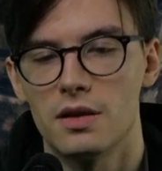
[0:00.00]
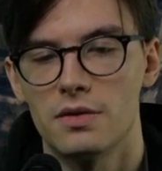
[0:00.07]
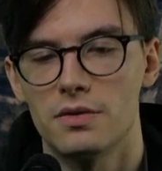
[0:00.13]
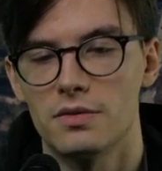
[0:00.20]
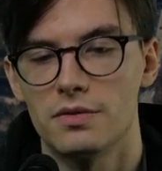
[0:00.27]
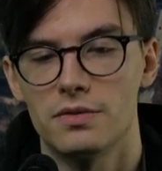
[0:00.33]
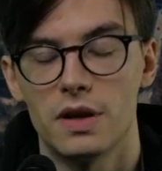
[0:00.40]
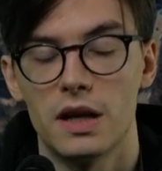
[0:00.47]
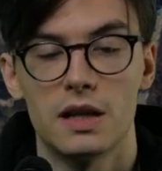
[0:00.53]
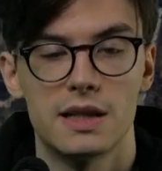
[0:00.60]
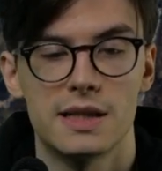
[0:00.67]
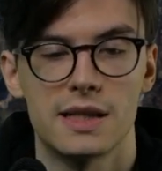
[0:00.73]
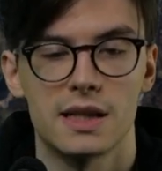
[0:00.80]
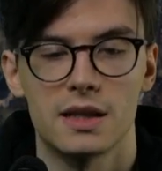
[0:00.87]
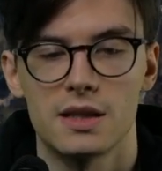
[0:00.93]
violence
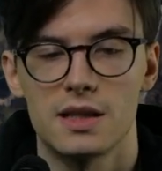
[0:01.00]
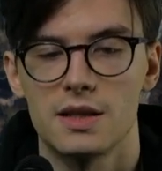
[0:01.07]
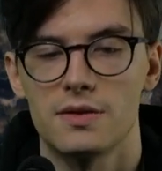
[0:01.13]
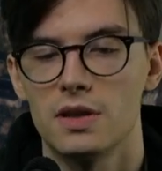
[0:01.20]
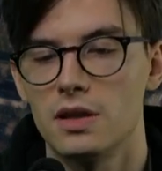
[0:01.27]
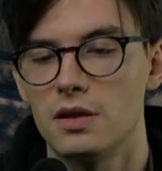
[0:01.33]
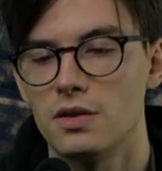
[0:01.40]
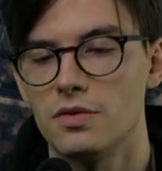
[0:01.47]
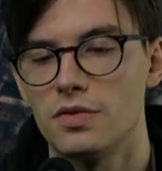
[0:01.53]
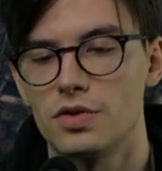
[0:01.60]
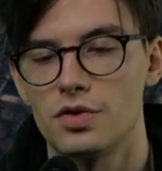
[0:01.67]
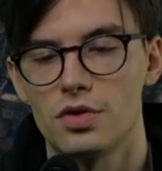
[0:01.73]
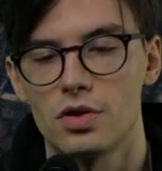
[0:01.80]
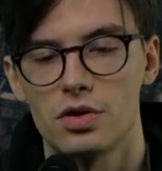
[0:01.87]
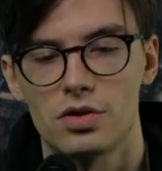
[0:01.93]
against civilian
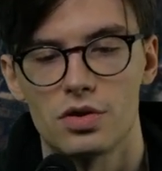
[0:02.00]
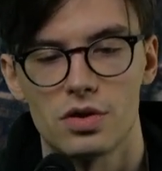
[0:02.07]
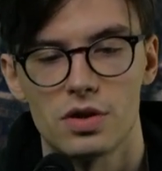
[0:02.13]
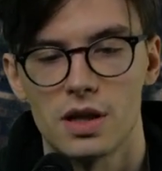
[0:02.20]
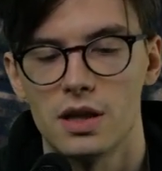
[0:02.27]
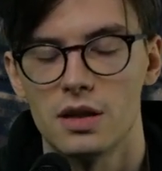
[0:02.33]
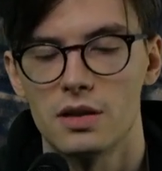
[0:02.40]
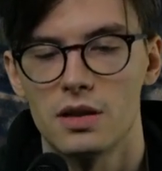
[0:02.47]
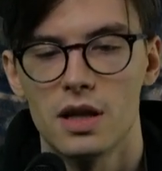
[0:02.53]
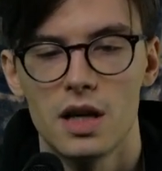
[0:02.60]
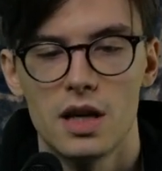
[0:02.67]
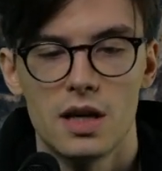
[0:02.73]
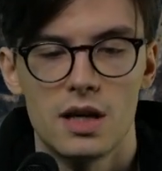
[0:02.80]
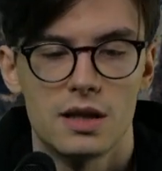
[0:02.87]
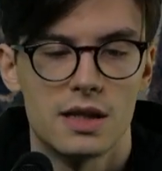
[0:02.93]
infrastructures, and
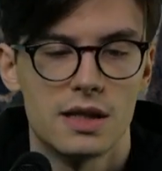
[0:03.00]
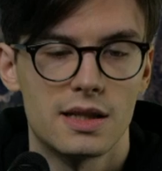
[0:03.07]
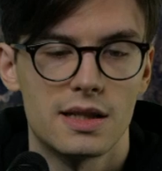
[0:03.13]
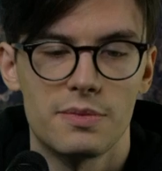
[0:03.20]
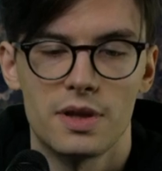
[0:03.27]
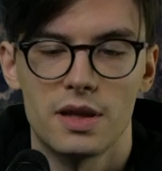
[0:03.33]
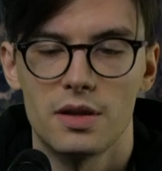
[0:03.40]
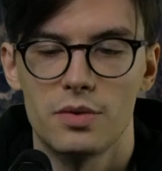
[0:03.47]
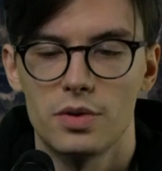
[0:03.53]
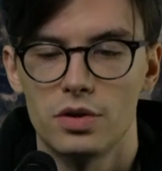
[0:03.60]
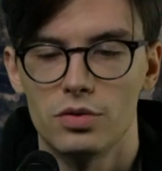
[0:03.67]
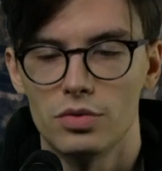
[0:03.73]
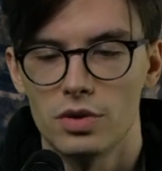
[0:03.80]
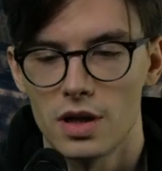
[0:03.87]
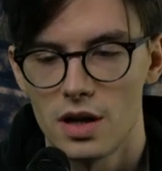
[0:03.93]
this is something that we do
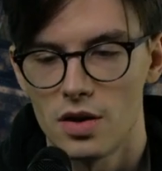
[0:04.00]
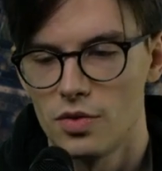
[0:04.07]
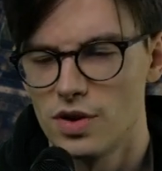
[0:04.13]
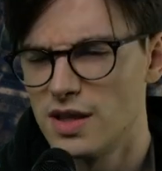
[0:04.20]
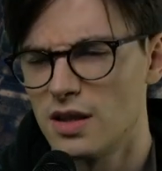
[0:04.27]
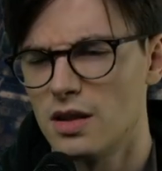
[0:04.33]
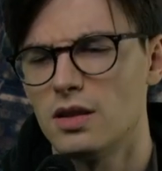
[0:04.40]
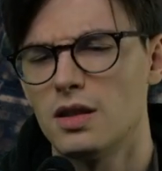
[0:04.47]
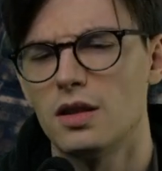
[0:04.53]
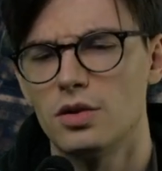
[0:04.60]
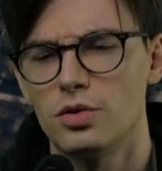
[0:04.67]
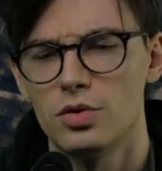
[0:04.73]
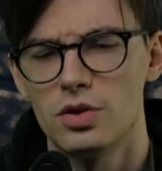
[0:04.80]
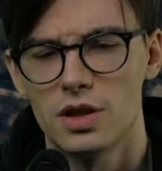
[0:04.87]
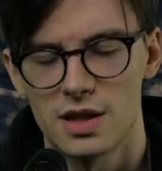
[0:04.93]
now. We started
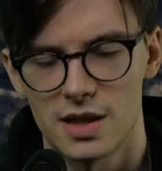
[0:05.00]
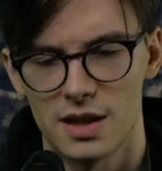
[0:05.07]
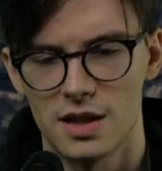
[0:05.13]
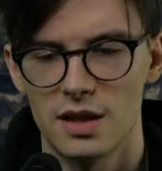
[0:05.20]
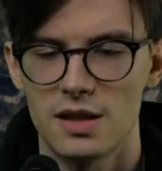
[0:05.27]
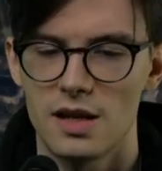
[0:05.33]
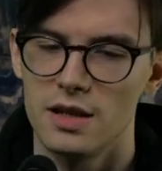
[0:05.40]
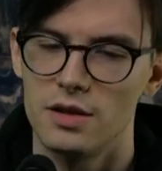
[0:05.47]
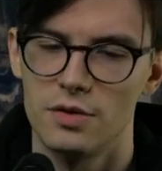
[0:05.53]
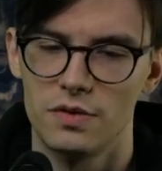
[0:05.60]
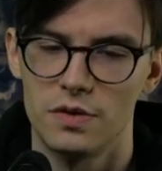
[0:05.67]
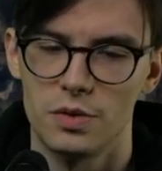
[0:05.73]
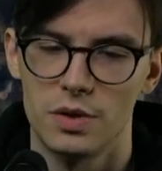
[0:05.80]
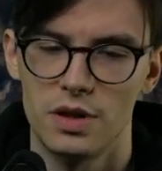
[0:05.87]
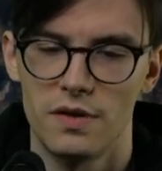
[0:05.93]
doing this in the night of
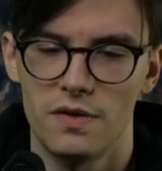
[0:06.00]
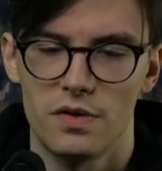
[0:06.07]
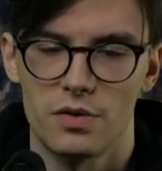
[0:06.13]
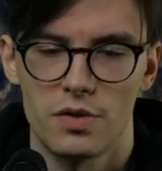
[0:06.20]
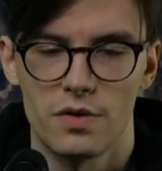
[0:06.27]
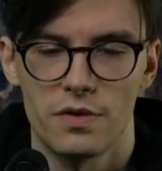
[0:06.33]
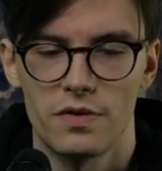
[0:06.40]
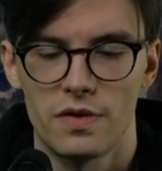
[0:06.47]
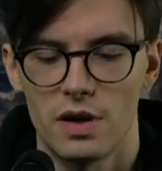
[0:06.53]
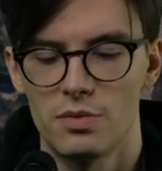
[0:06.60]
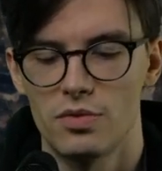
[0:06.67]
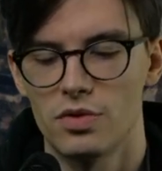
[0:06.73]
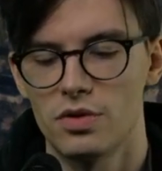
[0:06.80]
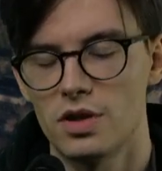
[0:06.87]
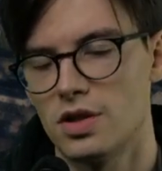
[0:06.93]
24th of
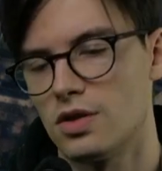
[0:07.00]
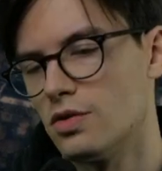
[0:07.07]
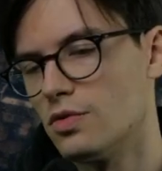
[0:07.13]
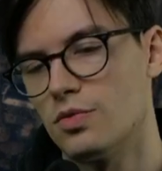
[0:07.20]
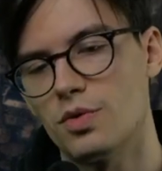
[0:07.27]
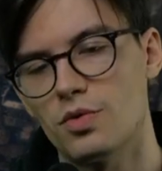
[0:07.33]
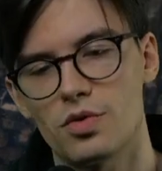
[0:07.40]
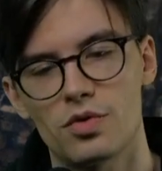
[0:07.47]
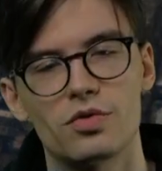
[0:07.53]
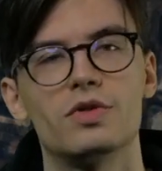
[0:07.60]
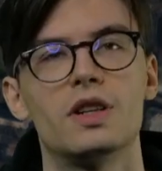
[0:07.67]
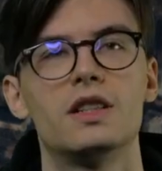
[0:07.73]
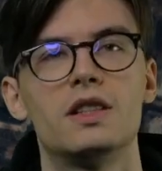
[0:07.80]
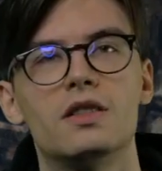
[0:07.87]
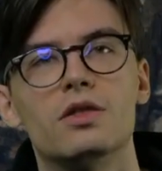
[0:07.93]
February, so we were
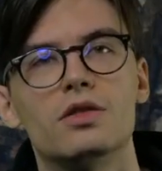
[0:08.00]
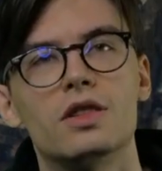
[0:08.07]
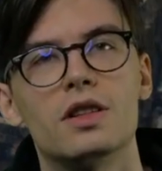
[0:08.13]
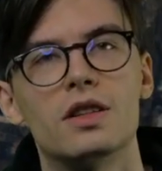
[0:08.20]
already on a